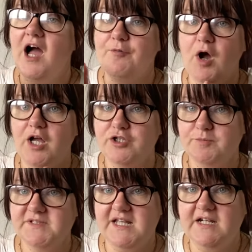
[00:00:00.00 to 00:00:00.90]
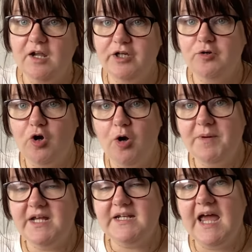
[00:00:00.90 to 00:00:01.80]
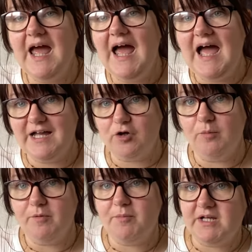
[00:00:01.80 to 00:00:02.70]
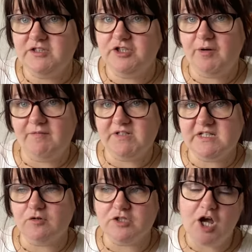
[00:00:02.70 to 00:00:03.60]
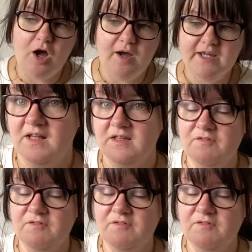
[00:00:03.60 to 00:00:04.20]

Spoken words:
I will 100% like your comment and comment back to you every single time.